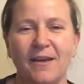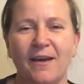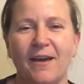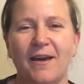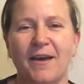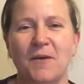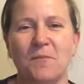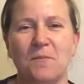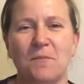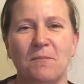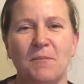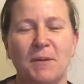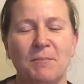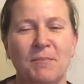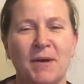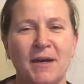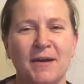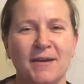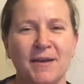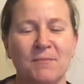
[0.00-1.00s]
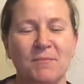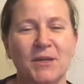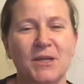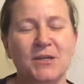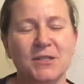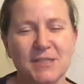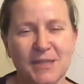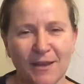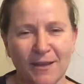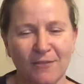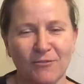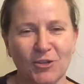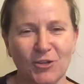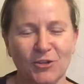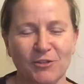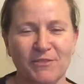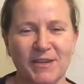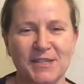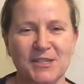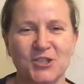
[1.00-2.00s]
Because I have a
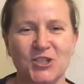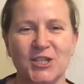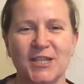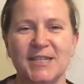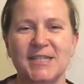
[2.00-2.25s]
lot of energy,